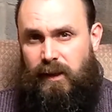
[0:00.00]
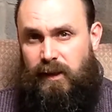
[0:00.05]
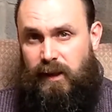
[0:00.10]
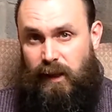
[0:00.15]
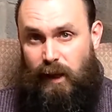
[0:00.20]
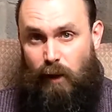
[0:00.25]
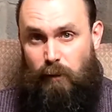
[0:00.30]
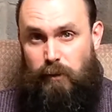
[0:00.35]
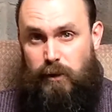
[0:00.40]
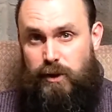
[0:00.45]
The
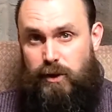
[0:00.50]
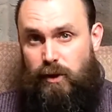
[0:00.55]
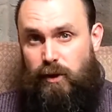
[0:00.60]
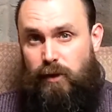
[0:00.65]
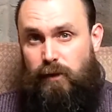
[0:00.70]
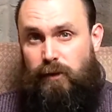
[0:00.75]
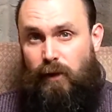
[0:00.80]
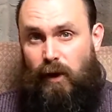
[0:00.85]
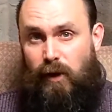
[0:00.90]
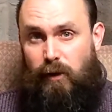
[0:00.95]
camera's
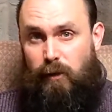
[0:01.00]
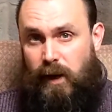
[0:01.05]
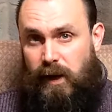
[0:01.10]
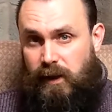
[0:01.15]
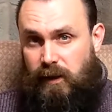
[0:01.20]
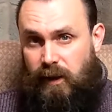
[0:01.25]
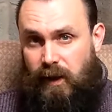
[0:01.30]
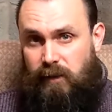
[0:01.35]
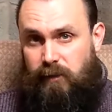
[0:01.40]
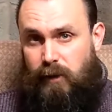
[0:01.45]
too far away
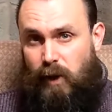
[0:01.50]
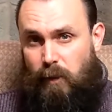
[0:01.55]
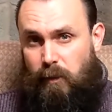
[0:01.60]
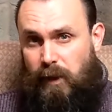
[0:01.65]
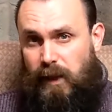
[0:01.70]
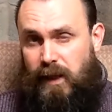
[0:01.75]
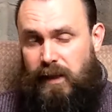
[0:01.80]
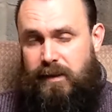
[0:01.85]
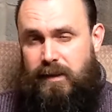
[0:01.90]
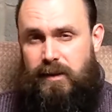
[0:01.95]
and I haven't got
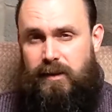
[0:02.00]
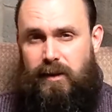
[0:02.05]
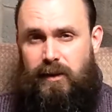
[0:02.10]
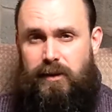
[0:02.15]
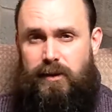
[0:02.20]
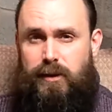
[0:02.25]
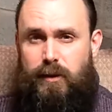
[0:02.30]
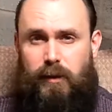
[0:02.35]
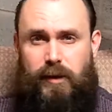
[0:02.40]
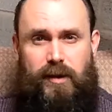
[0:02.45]
my glasses
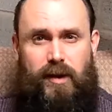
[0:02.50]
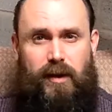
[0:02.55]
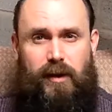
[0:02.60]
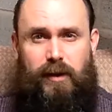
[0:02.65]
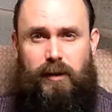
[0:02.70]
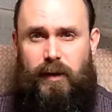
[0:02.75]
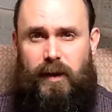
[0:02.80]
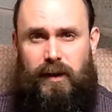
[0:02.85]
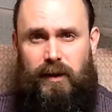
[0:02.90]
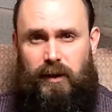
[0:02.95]
on, so I
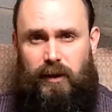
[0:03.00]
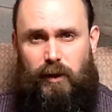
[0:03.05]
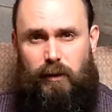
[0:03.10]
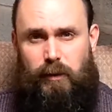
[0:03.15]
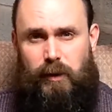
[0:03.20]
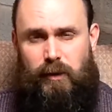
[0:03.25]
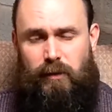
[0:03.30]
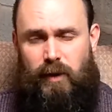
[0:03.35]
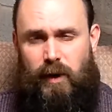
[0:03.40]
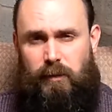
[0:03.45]
don't know how long I've
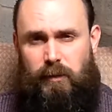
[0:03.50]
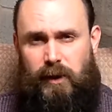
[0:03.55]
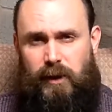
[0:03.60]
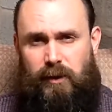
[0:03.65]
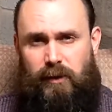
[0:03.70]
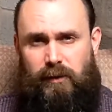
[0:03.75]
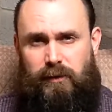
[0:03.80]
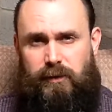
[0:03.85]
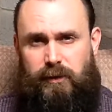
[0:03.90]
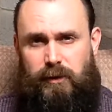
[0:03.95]
been rambling
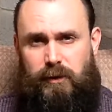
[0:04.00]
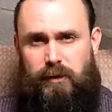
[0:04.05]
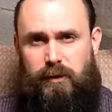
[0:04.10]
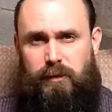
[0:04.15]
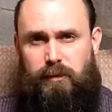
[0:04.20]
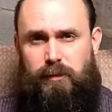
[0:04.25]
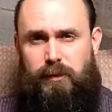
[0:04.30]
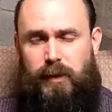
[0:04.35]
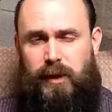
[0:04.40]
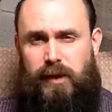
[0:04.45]
on for,
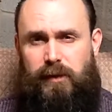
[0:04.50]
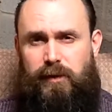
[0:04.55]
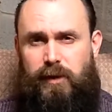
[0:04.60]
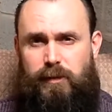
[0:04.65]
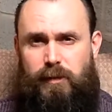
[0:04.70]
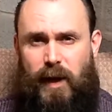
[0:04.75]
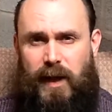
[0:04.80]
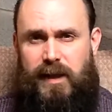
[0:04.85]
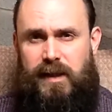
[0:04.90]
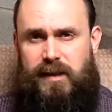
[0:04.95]
but if
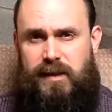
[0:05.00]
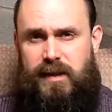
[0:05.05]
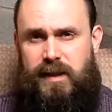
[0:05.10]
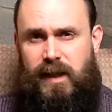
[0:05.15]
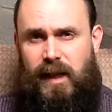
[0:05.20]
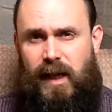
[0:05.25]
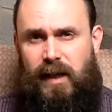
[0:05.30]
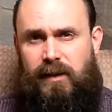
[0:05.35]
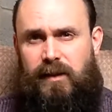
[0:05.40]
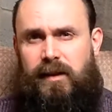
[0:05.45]
you've made it to
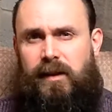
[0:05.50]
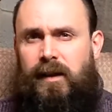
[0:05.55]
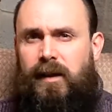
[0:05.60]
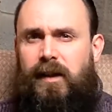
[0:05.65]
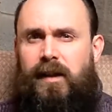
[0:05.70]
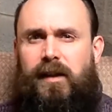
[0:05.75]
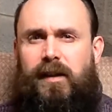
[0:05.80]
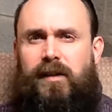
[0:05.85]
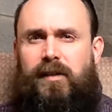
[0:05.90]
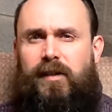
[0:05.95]
the end,
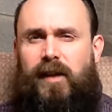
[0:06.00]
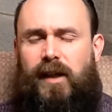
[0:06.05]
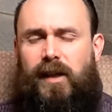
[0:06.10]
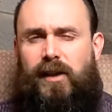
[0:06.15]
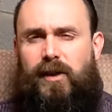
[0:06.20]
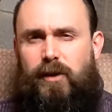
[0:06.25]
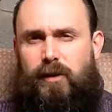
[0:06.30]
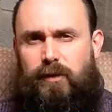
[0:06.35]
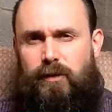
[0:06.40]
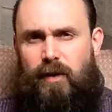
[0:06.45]

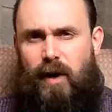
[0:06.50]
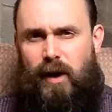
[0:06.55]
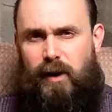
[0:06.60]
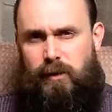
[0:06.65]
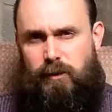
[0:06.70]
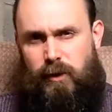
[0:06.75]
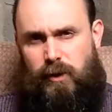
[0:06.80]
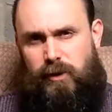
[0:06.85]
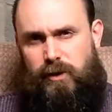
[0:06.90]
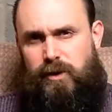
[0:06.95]
thank you very
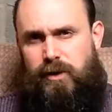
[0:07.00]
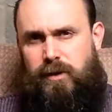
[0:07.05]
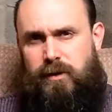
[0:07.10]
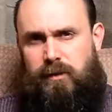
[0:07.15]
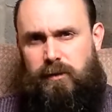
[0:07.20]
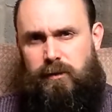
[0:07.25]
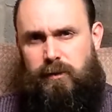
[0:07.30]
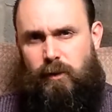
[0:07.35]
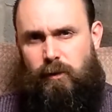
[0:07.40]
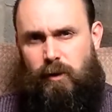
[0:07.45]
much
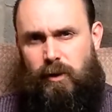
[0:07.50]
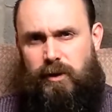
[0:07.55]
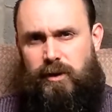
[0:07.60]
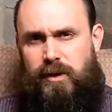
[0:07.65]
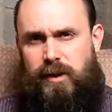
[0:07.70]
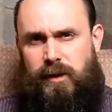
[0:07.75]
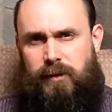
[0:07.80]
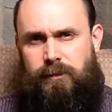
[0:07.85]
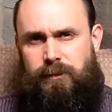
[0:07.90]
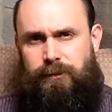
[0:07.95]
for
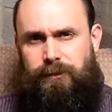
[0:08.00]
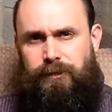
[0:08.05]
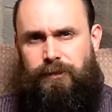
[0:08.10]
watching.